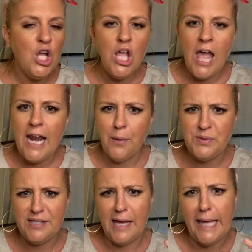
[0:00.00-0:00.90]
And I was
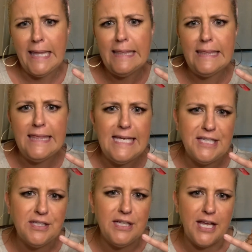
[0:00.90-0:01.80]
like, this
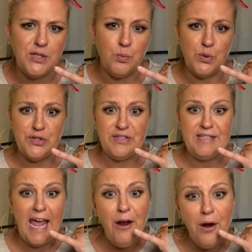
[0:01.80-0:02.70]
class was
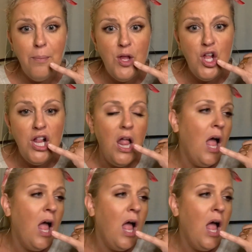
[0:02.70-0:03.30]
terrible.